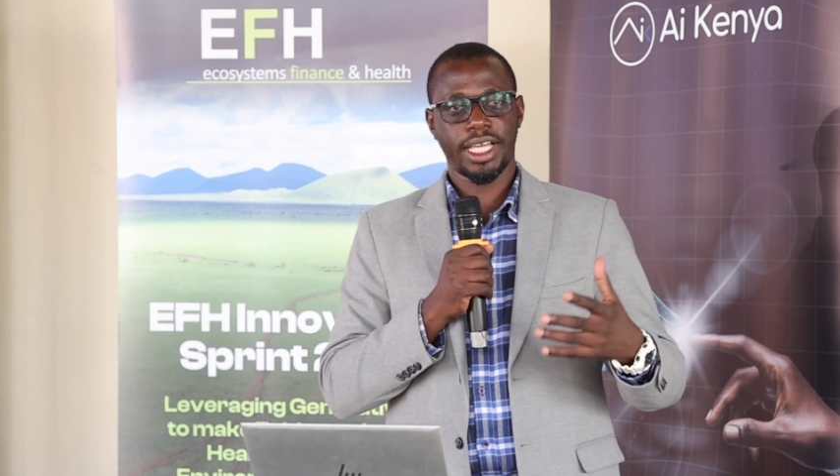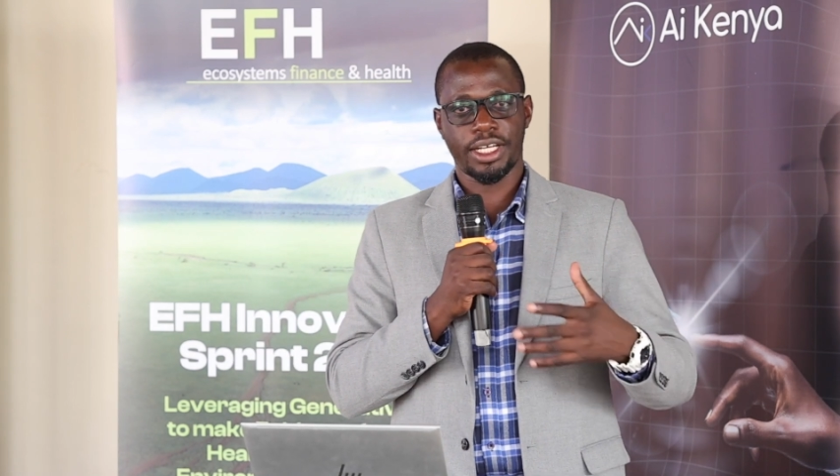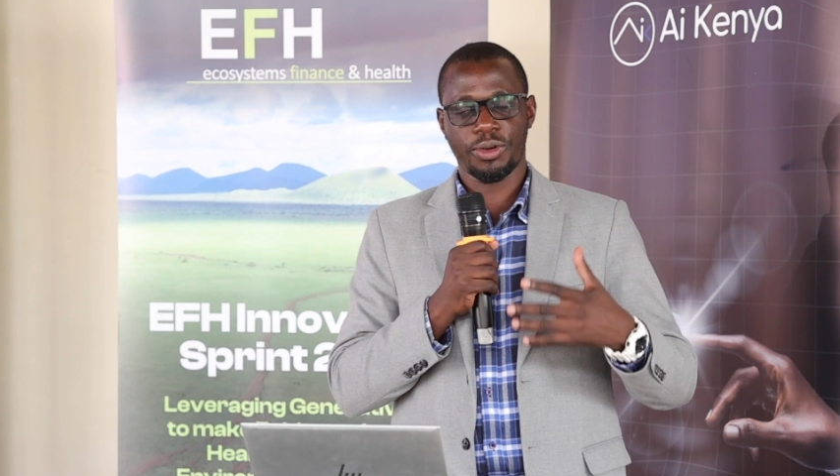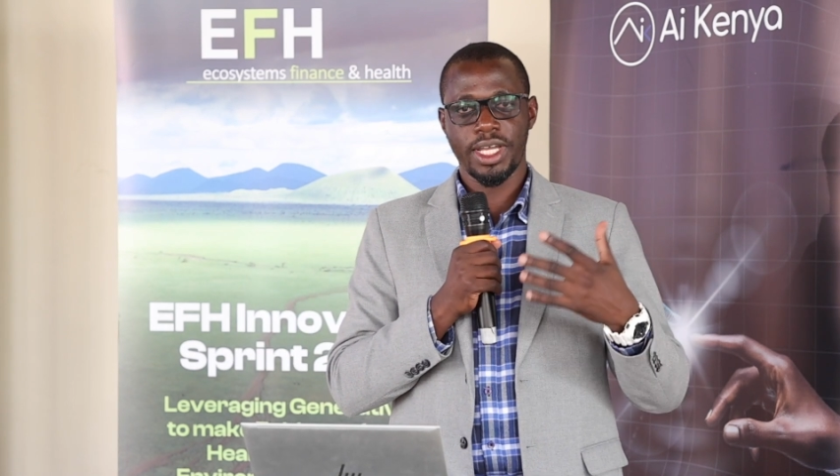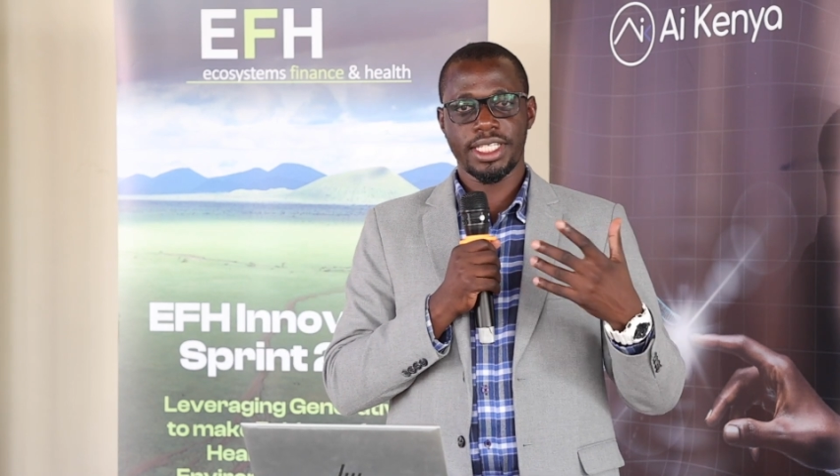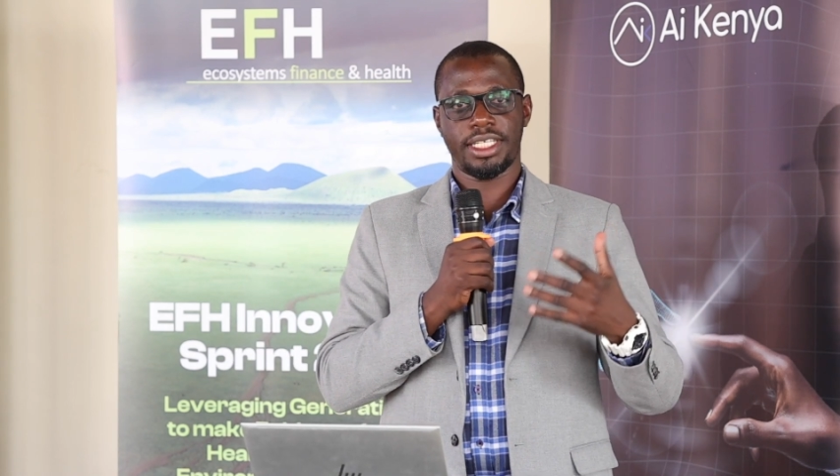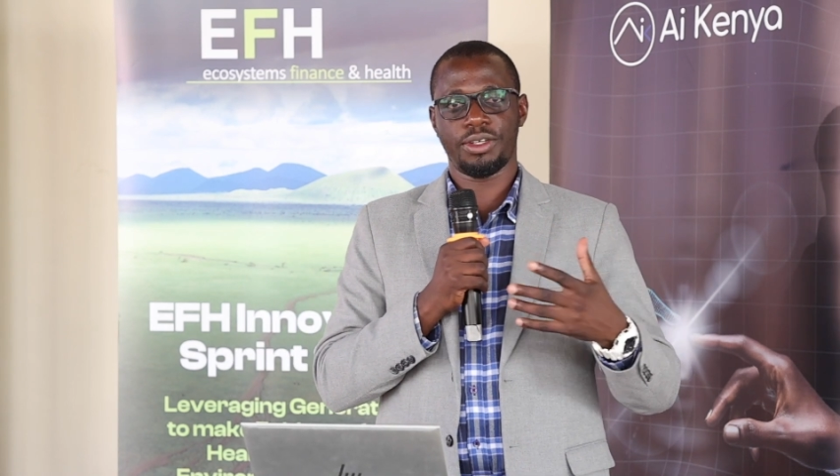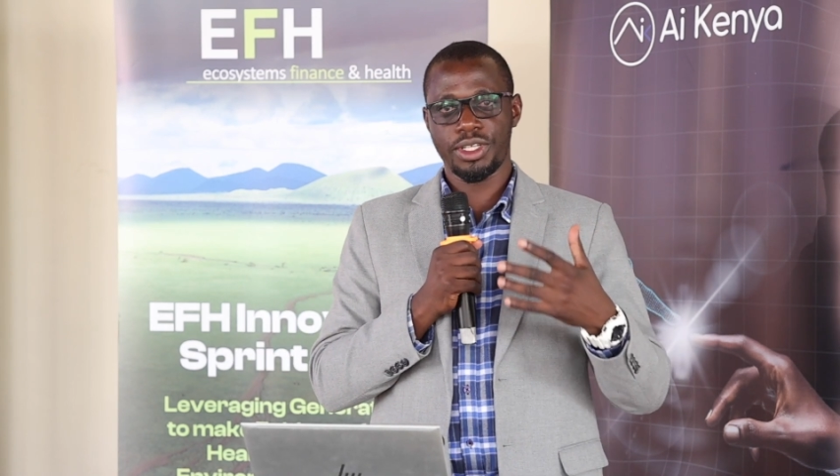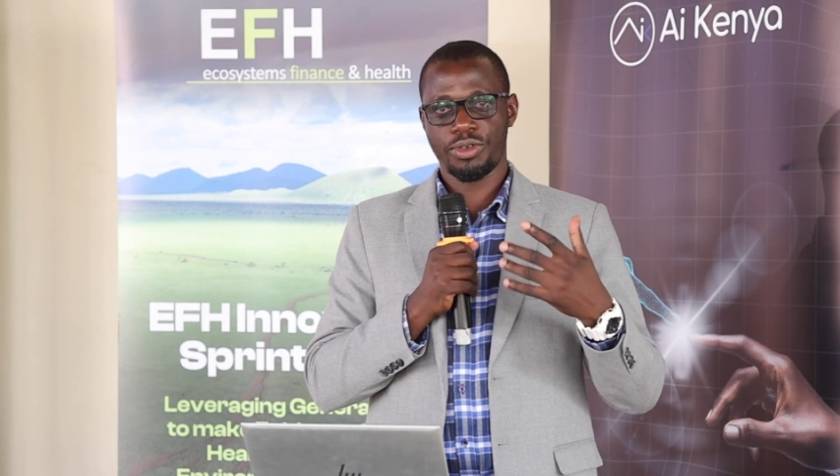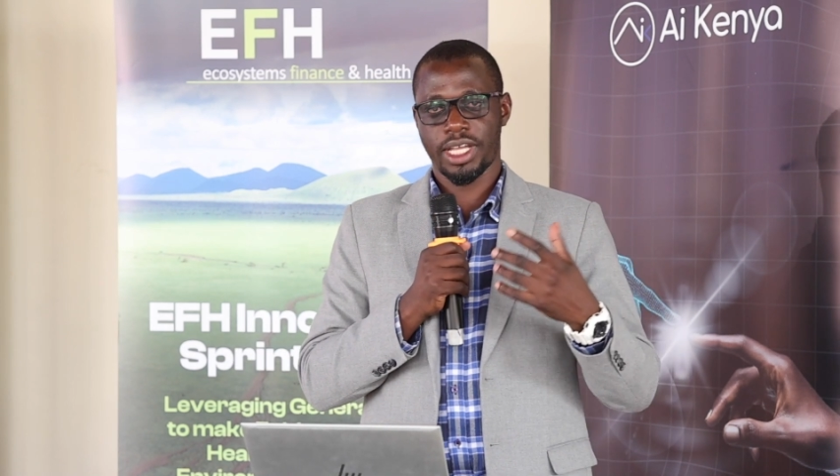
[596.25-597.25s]
at ways in
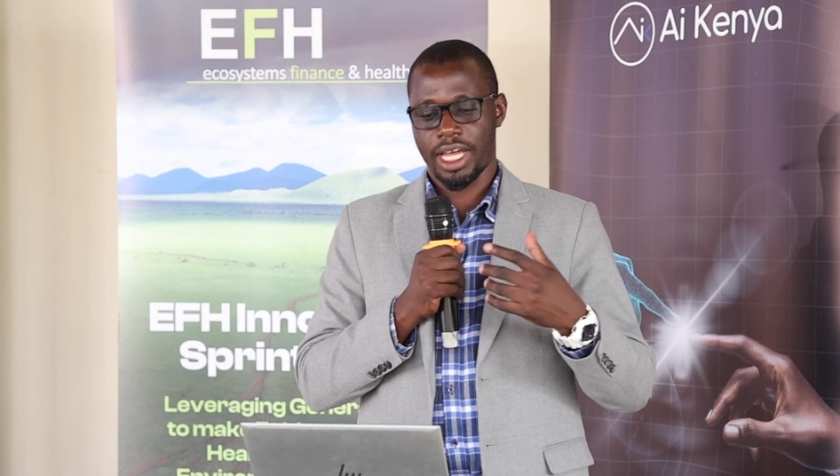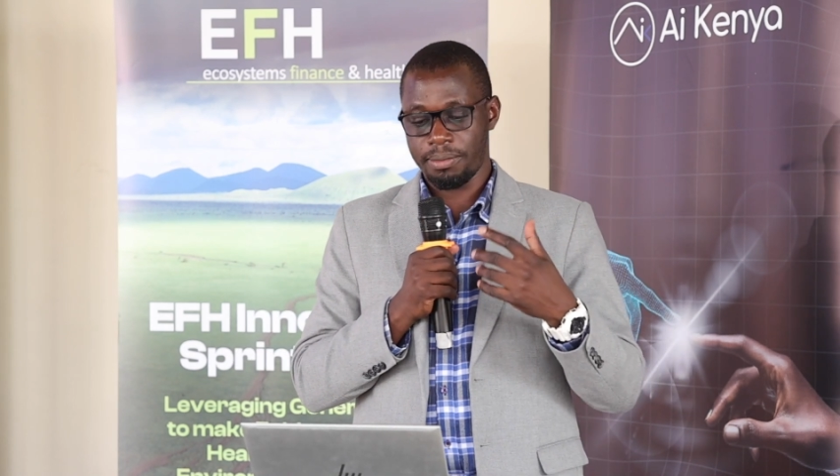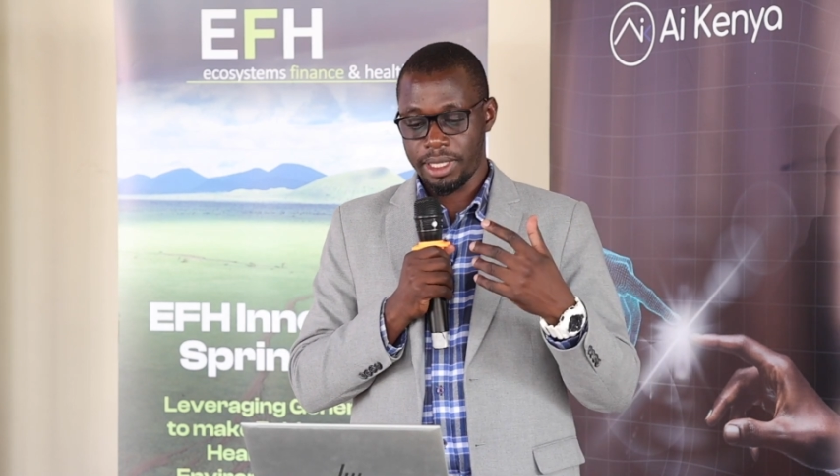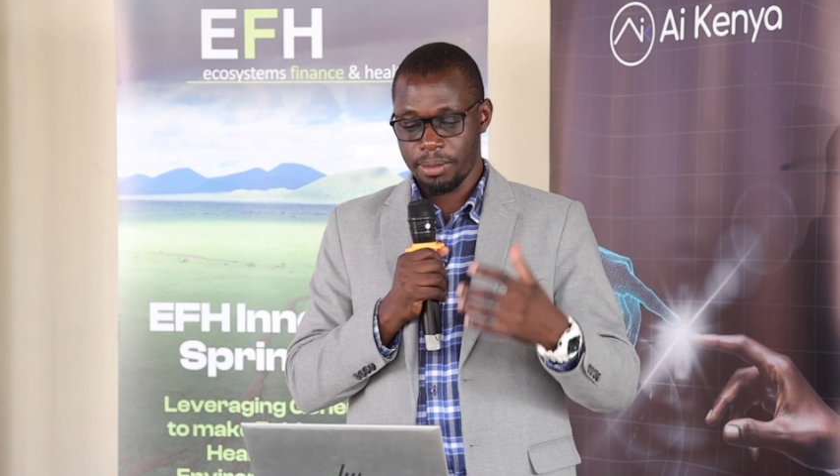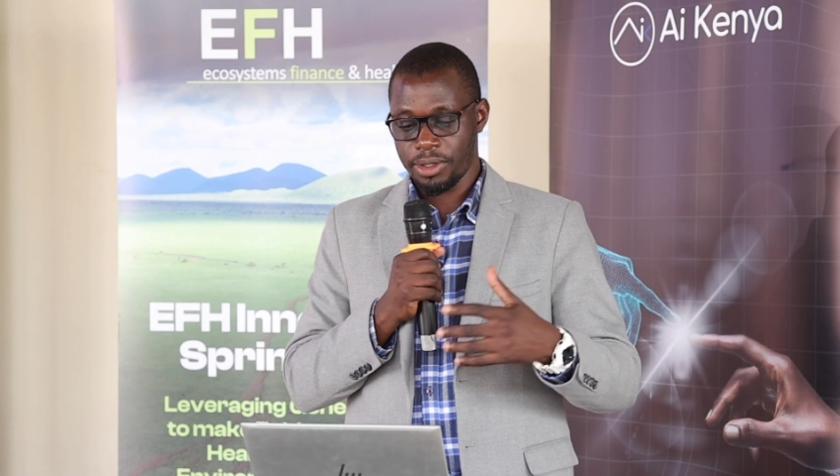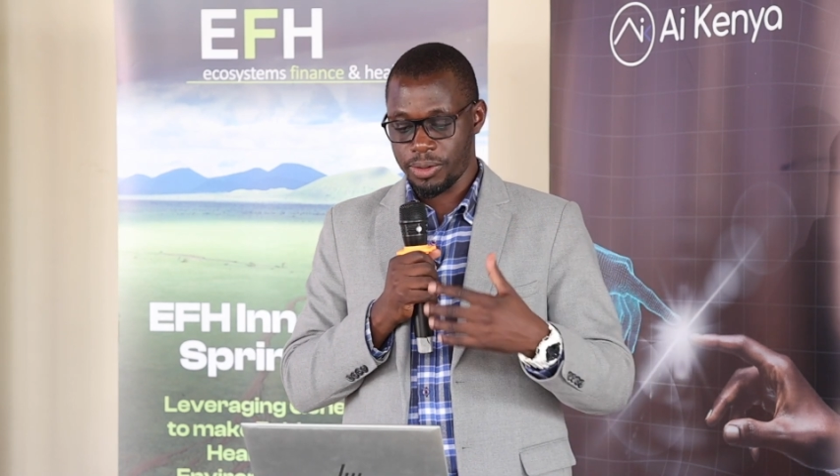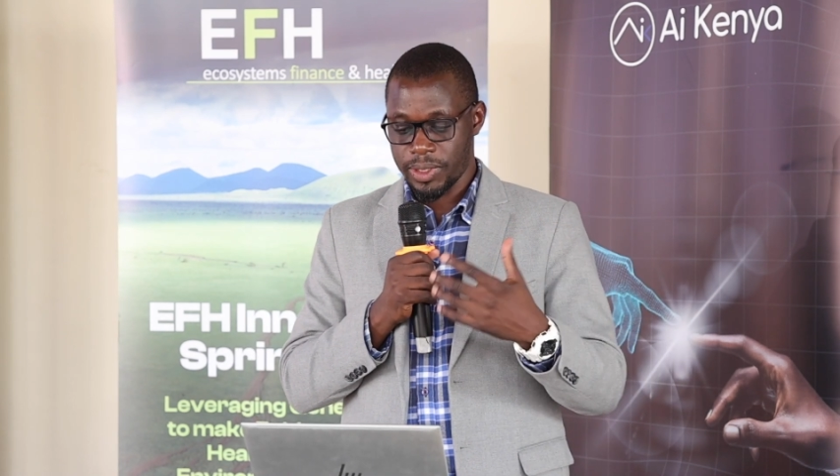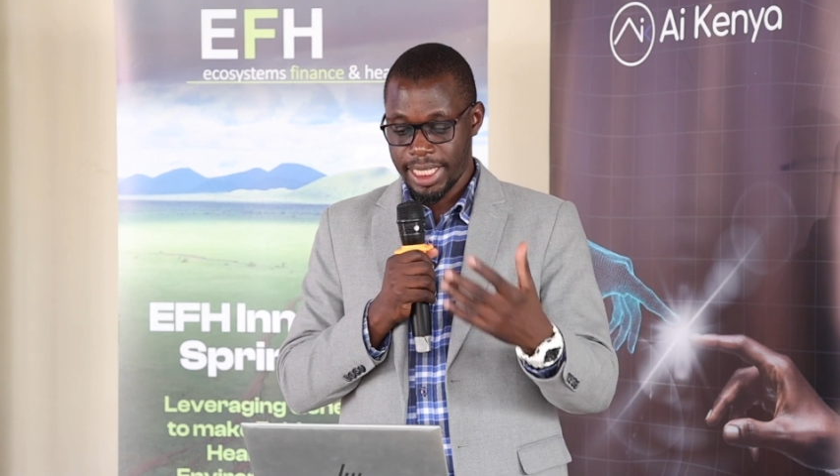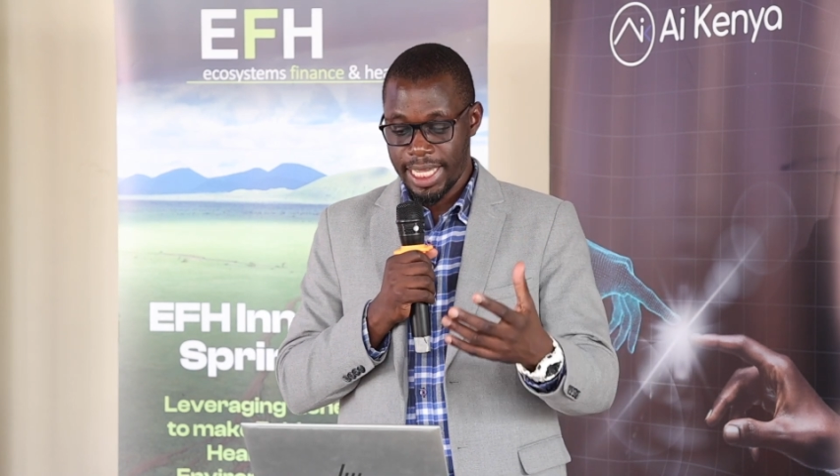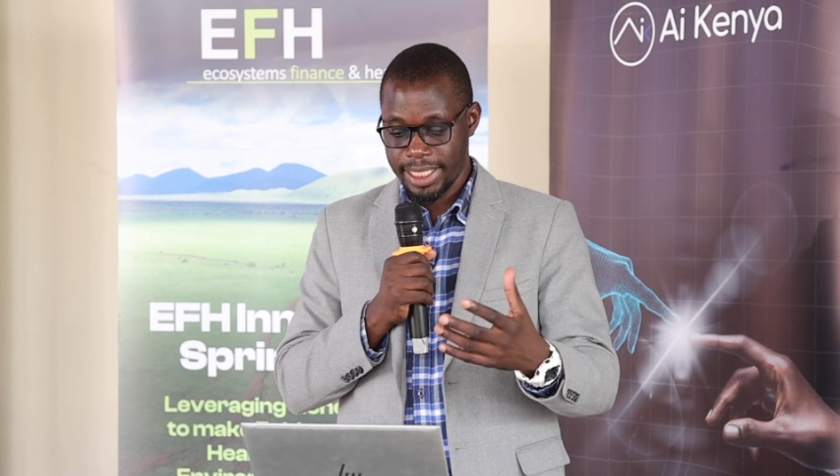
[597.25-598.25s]
which we can be able to
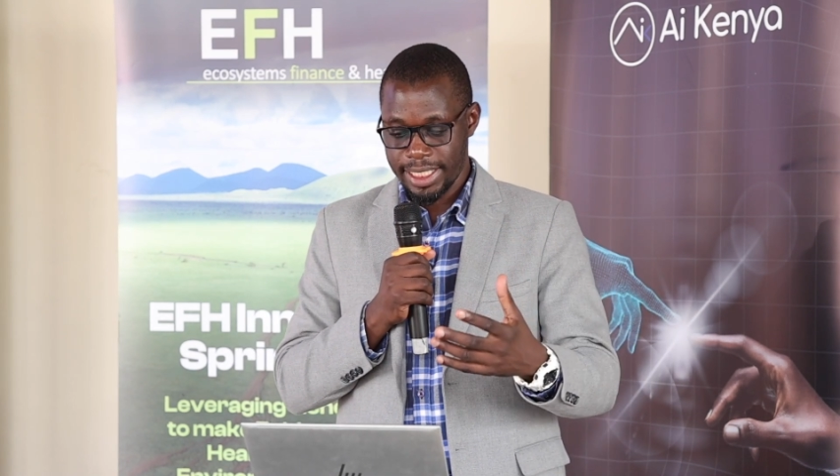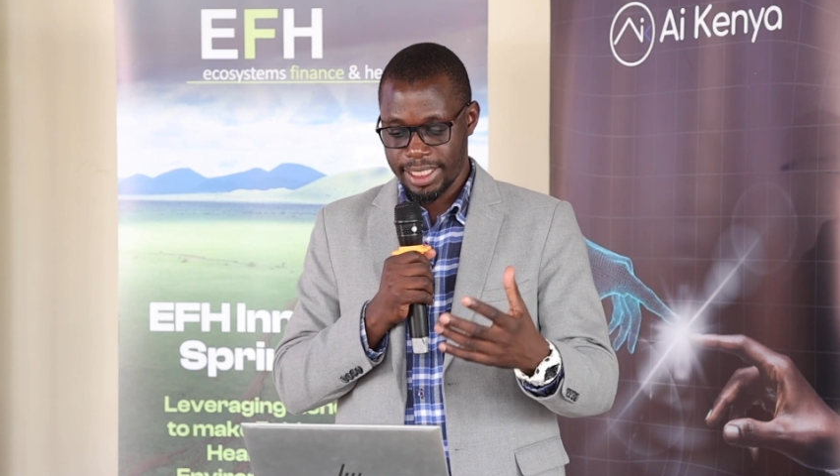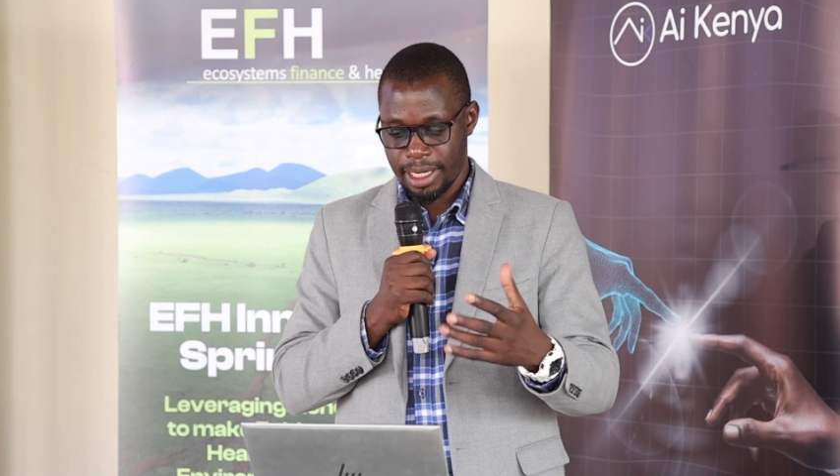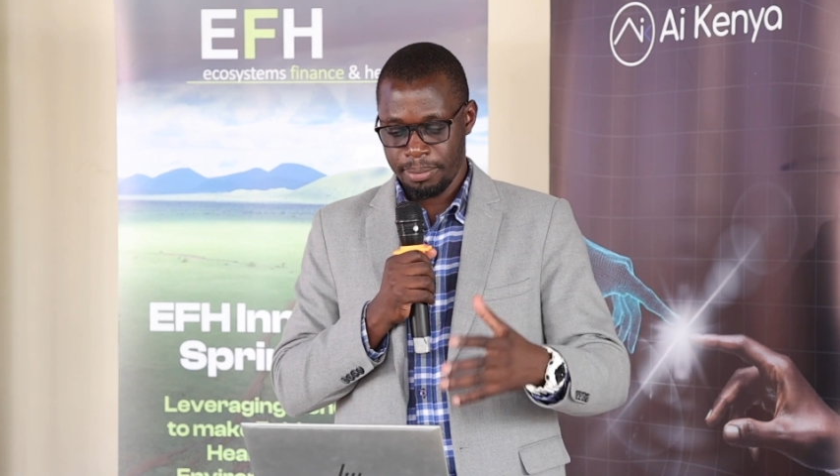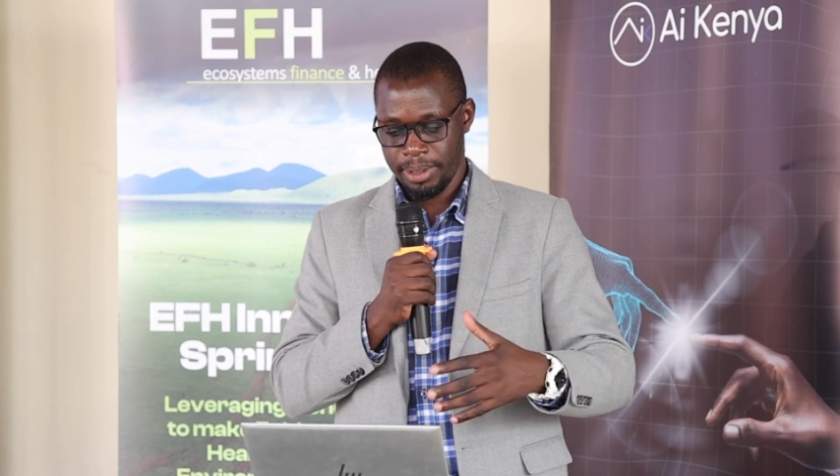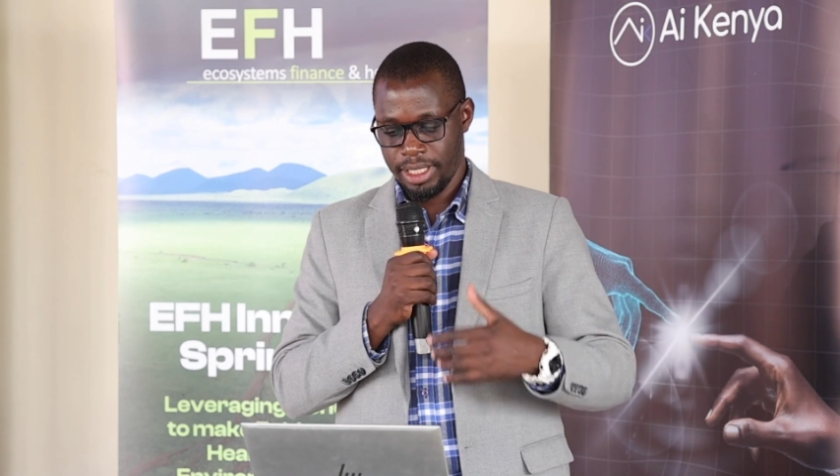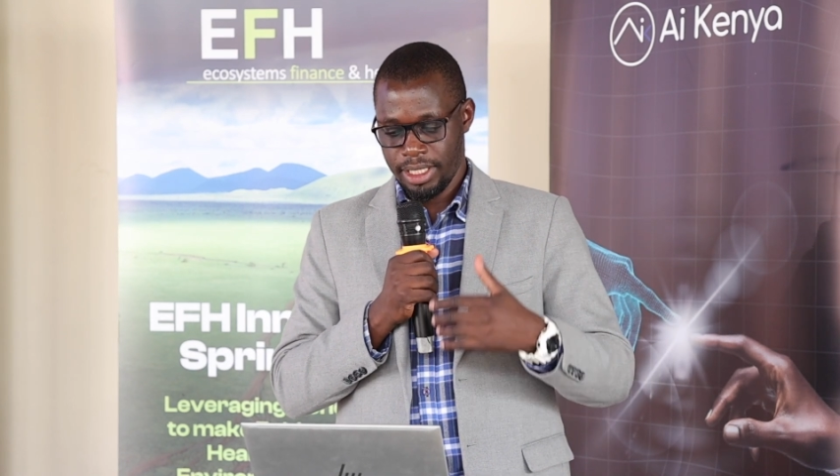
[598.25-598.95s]
scale this up.